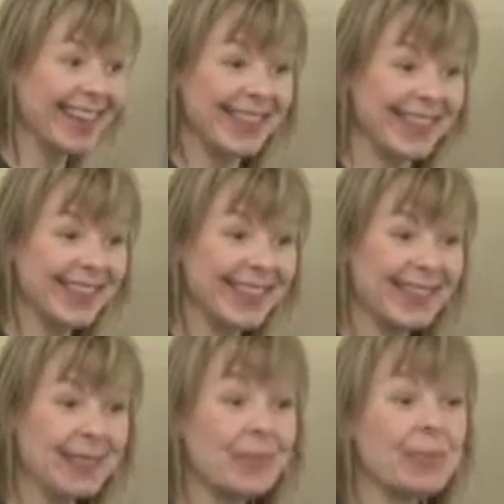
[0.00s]
No?
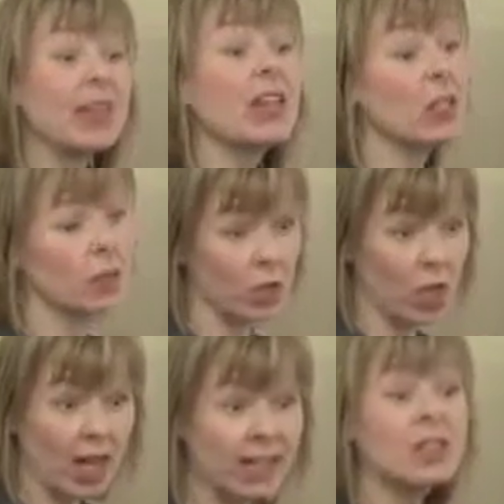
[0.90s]
You
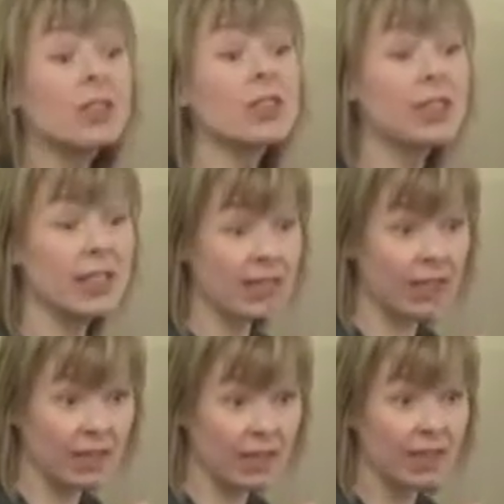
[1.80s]
lost your
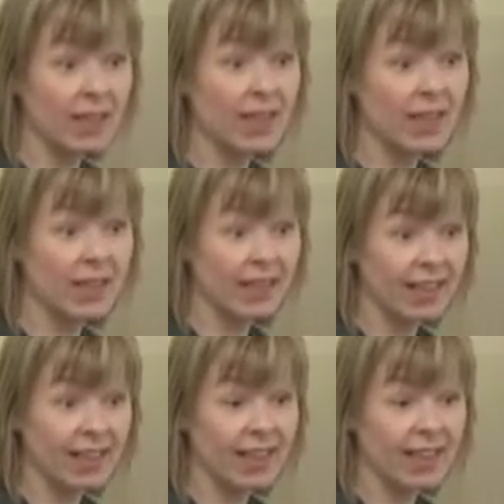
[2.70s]
teeth?
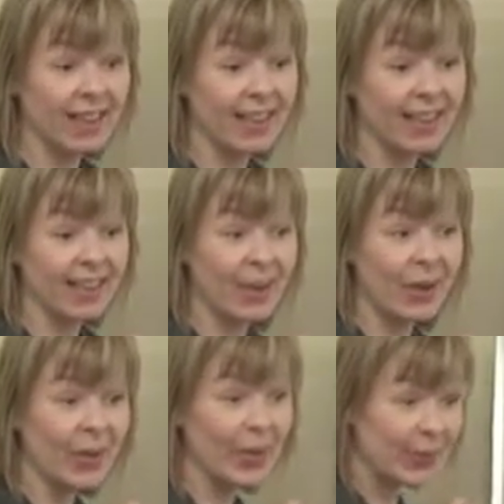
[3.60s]

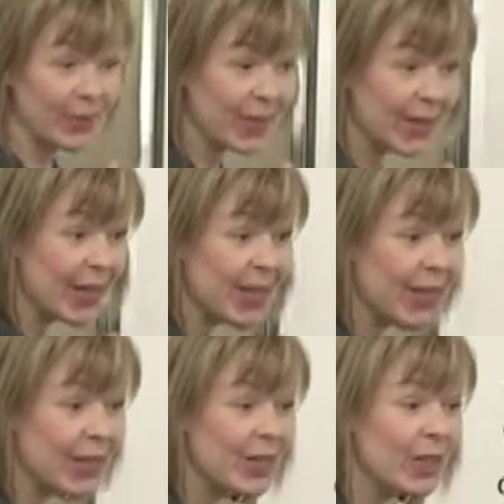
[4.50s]
No?
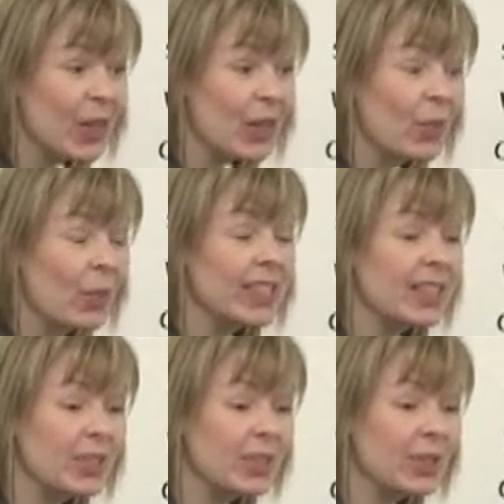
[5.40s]
What
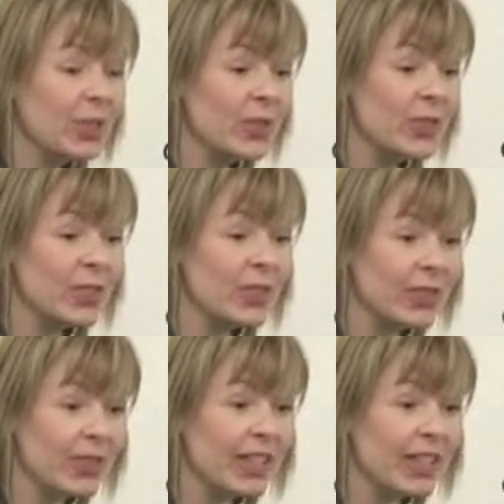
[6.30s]
did you lose too?